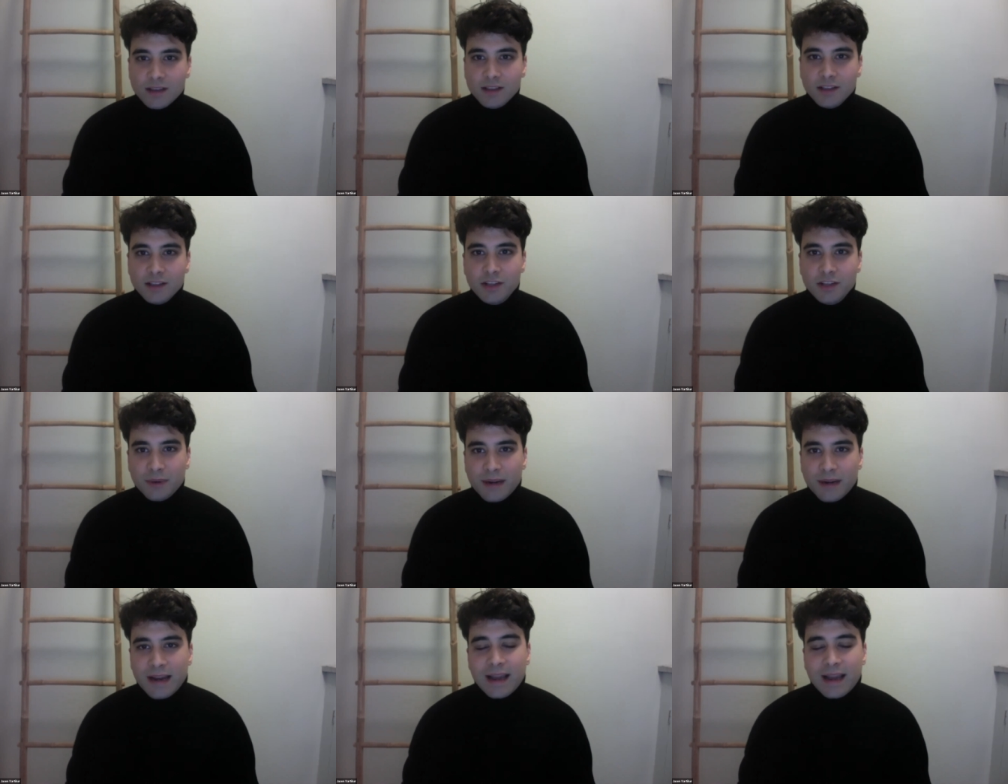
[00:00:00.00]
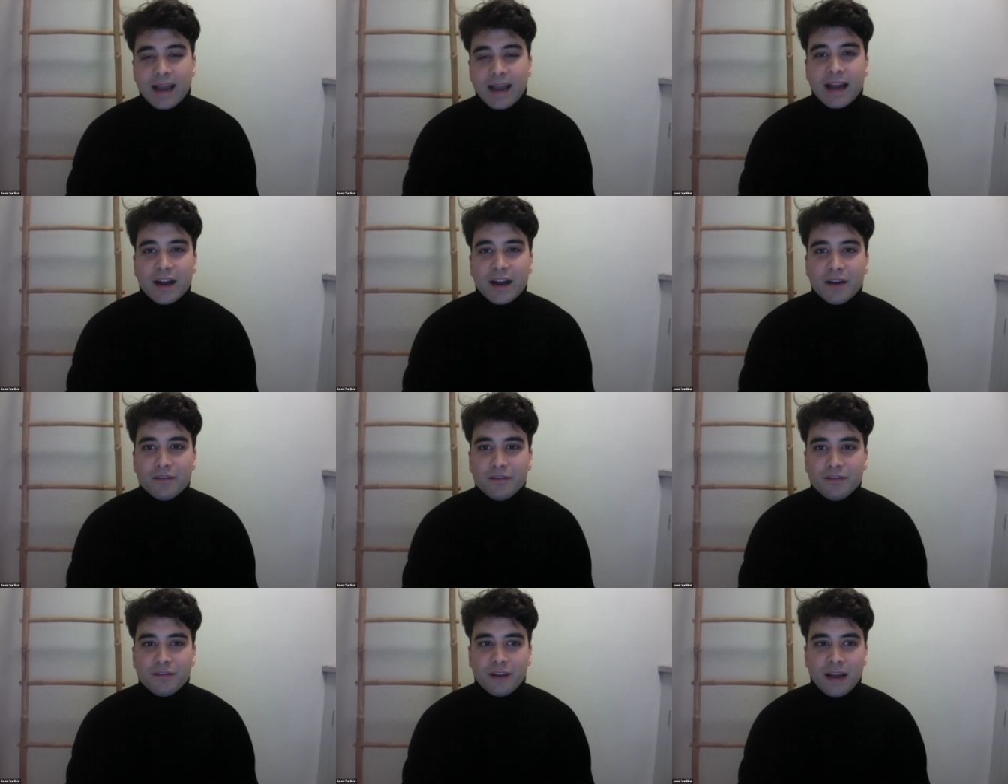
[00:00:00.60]
you and I
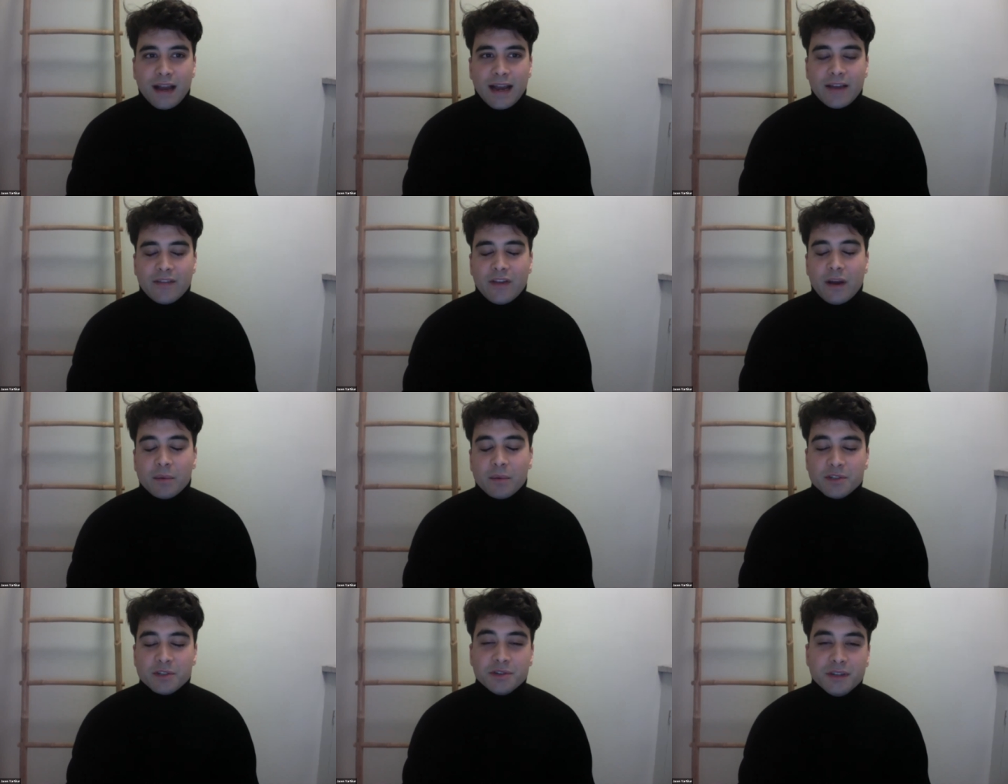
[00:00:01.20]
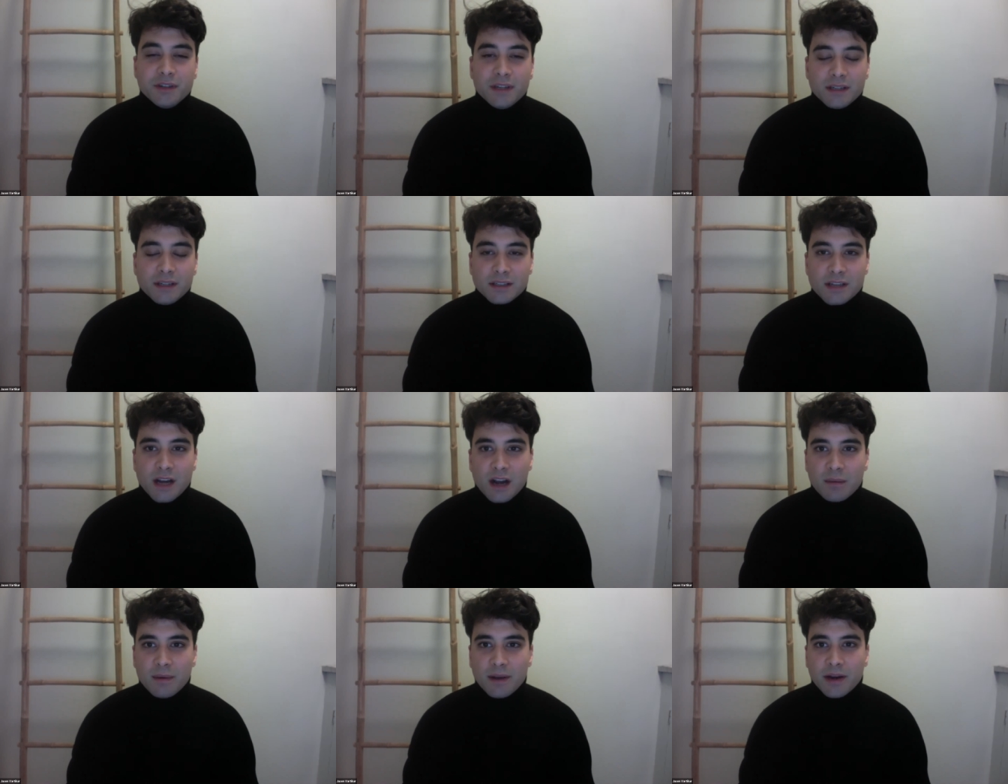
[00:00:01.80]
have had the opportunity to
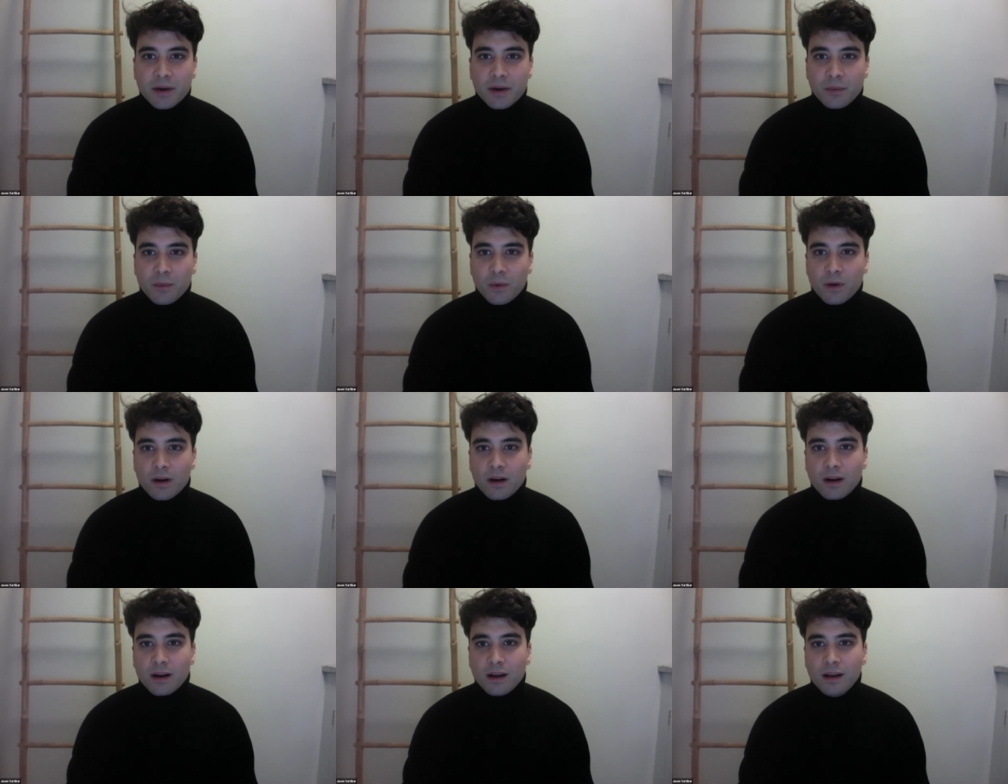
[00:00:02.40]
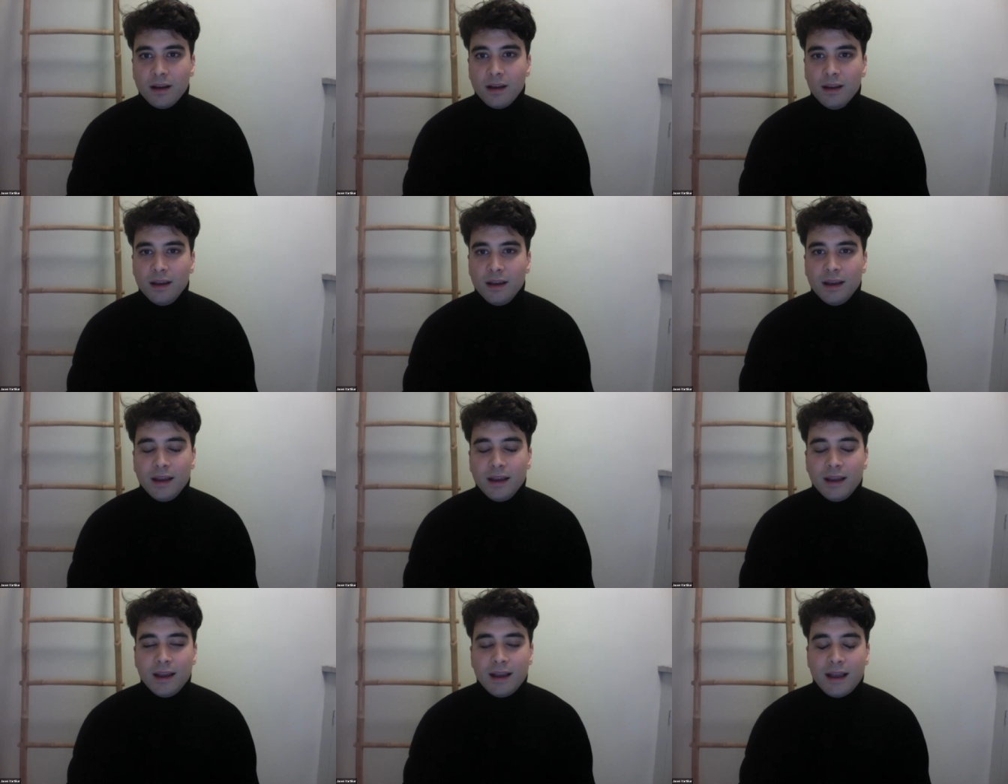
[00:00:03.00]
talk about your work,
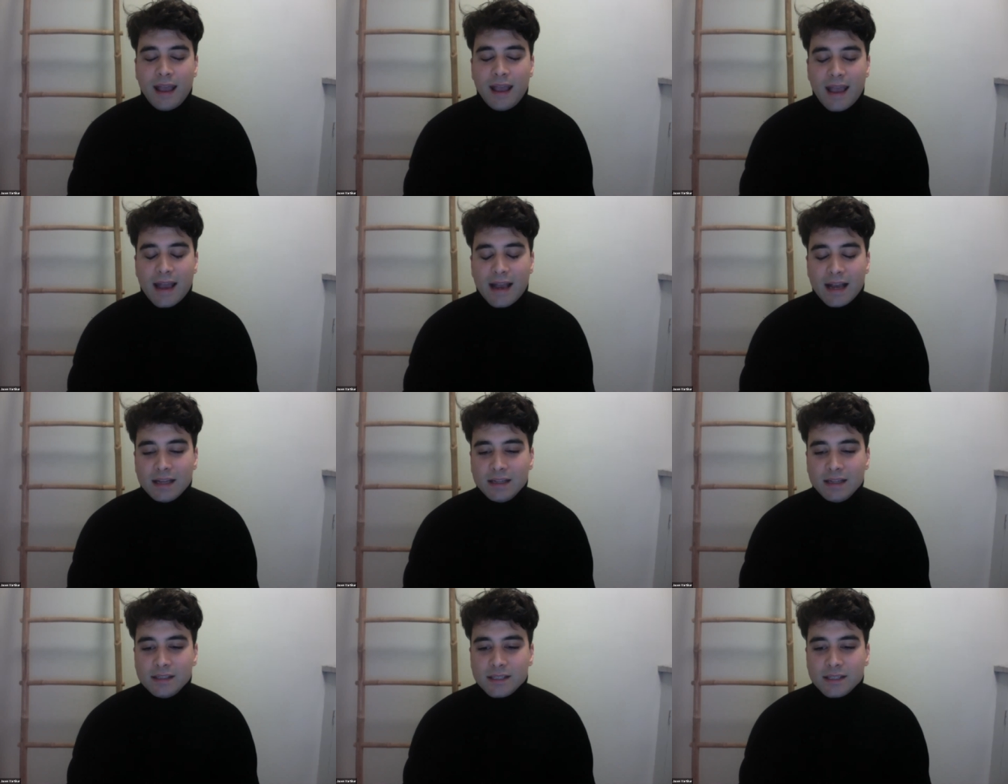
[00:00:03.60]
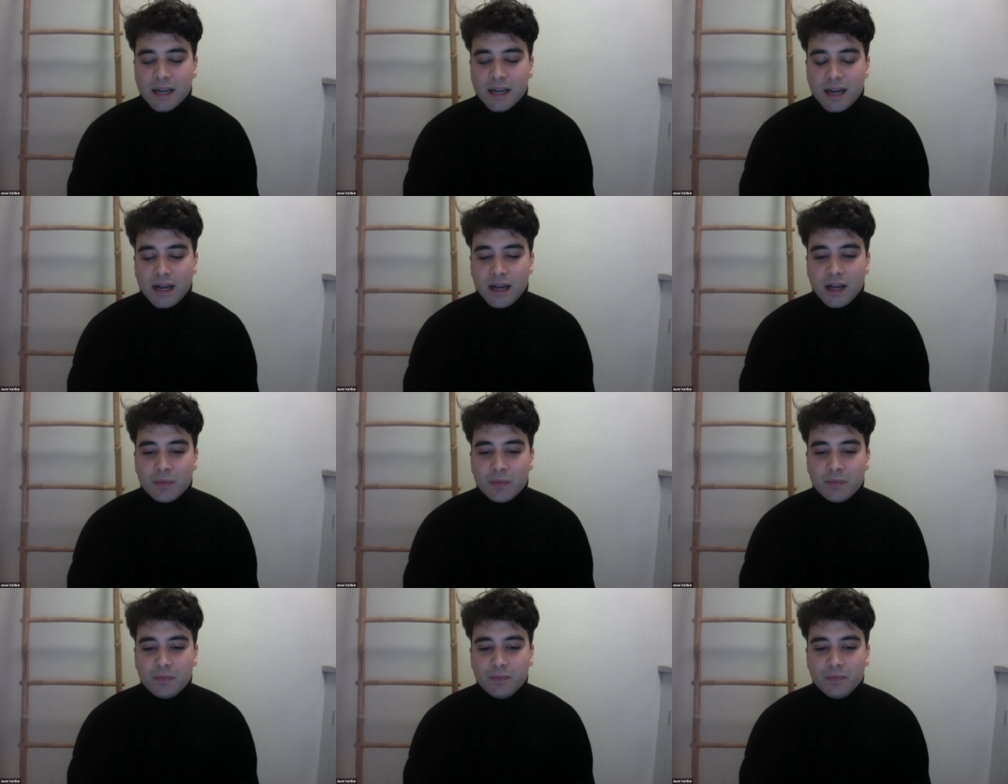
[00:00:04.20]
and
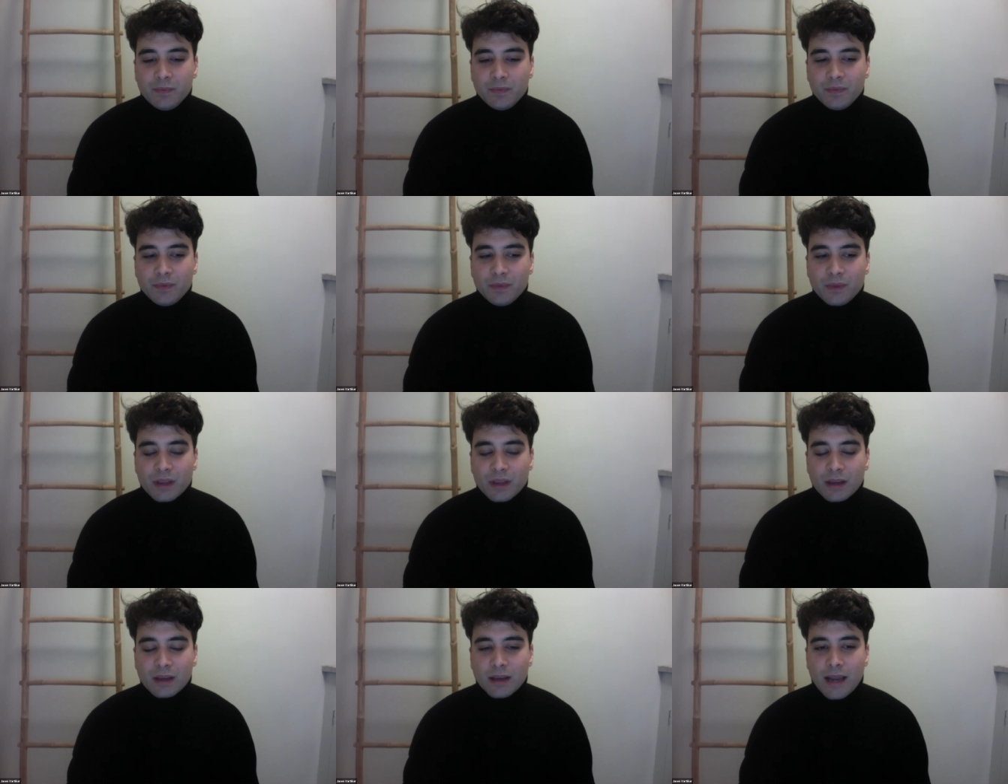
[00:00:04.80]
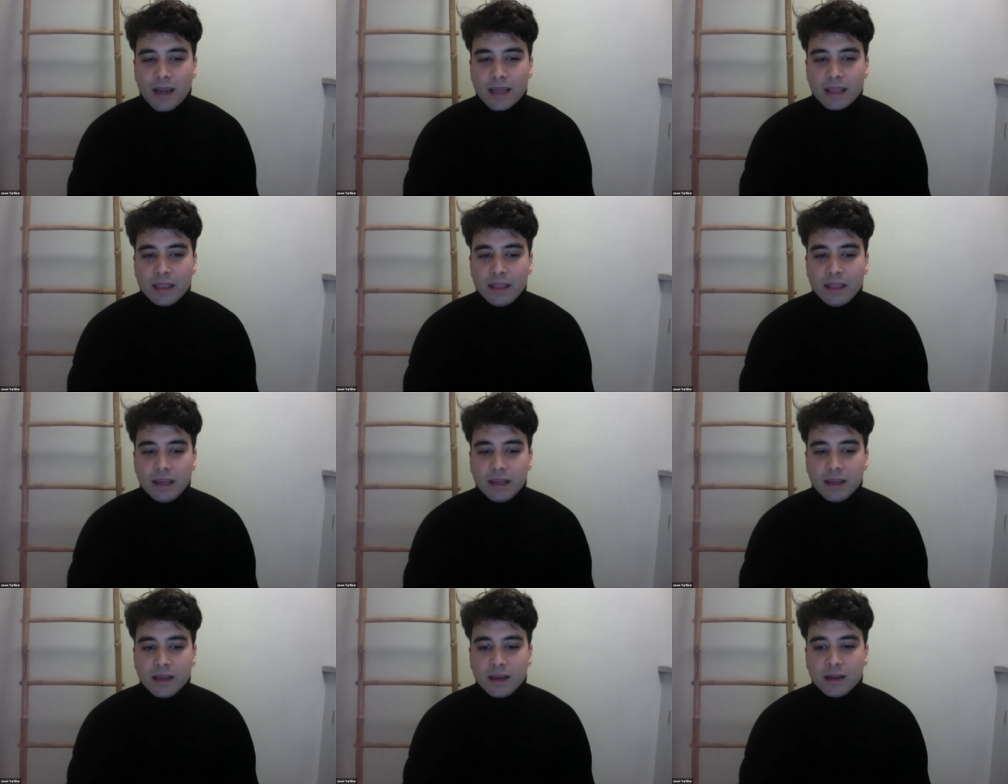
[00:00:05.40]
um, I
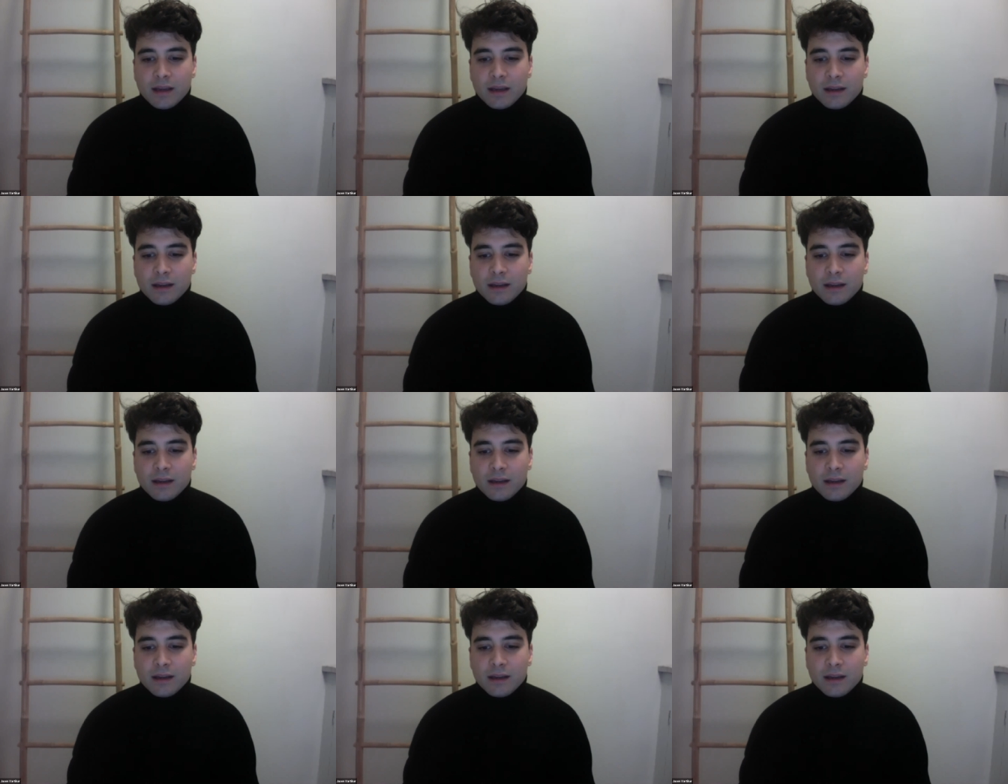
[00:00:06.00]
think